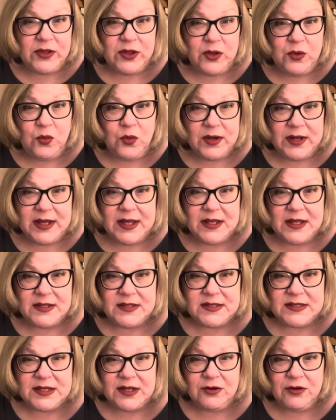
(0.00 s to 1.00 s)
you want to
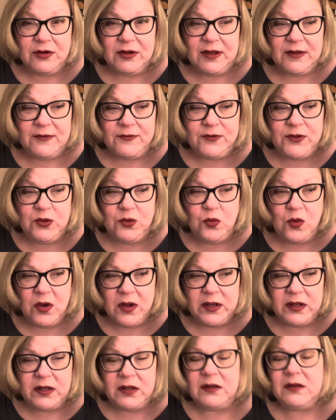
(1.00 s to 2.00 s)
consider if you
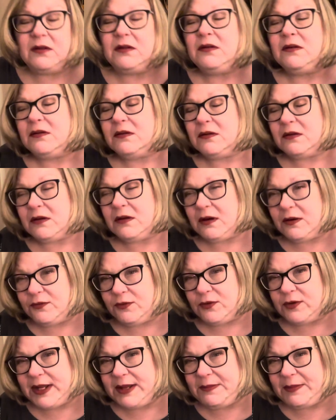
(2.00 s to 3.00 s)
want a
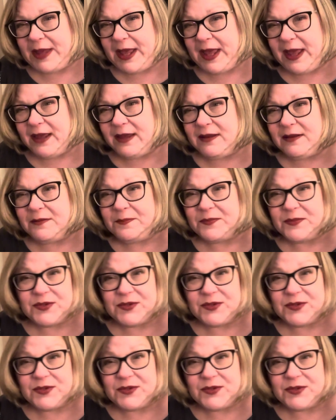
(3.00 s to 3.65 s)
Vernis bag.